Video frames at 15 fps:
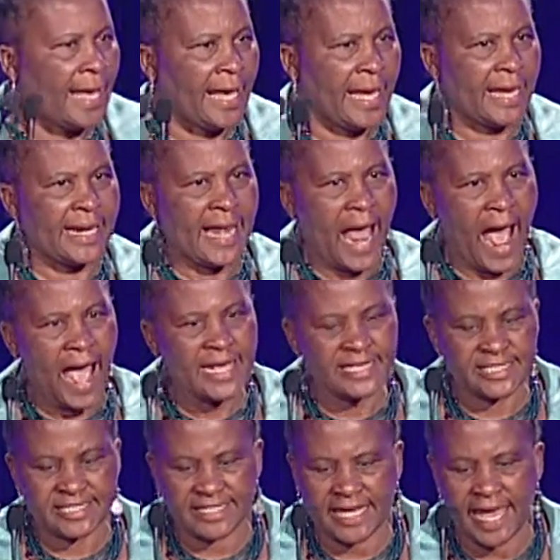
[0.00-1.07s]
And I
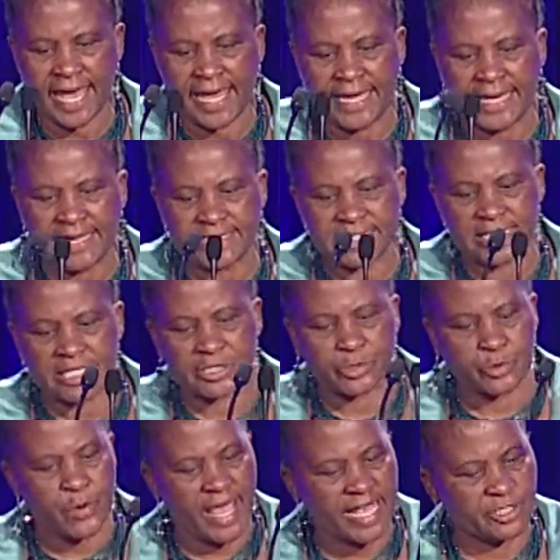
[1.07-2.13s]
say it is
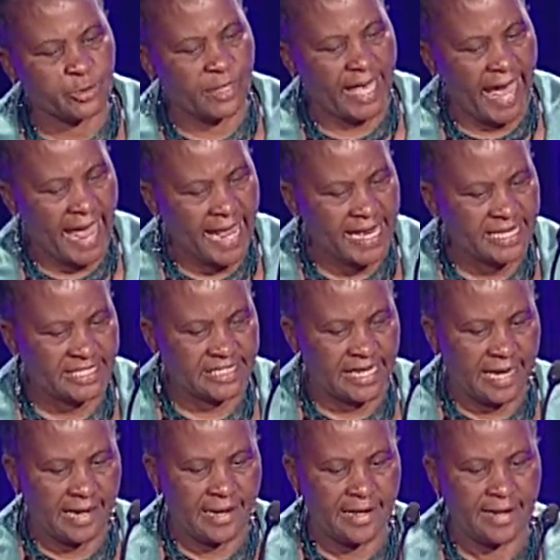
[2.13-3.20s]
through
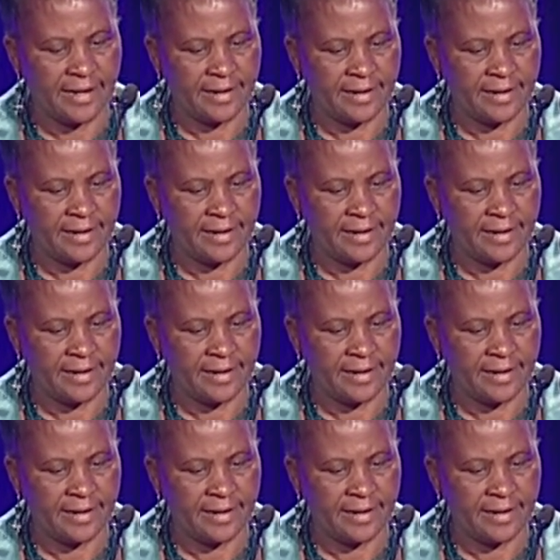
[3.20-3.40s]
education